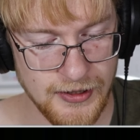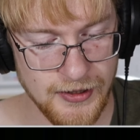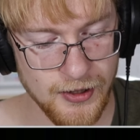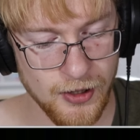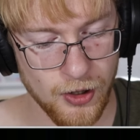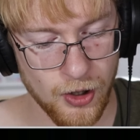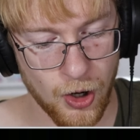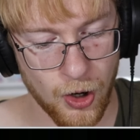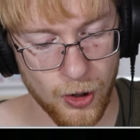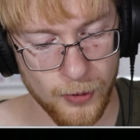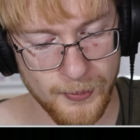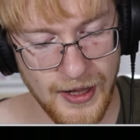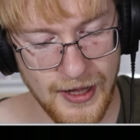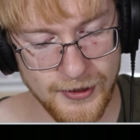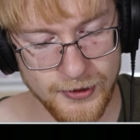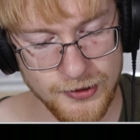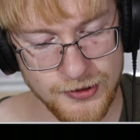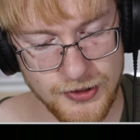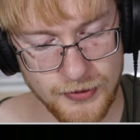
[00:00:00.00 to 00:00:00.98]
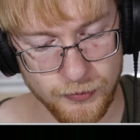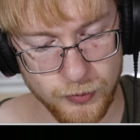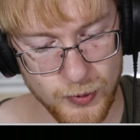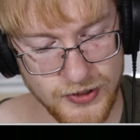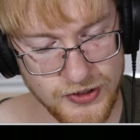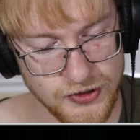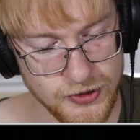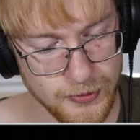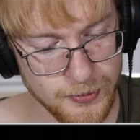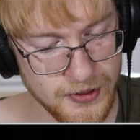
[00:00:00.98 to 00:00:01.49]
in all matters of
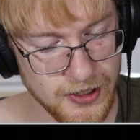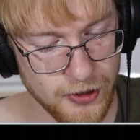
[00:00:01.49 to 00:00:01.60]
wisdom and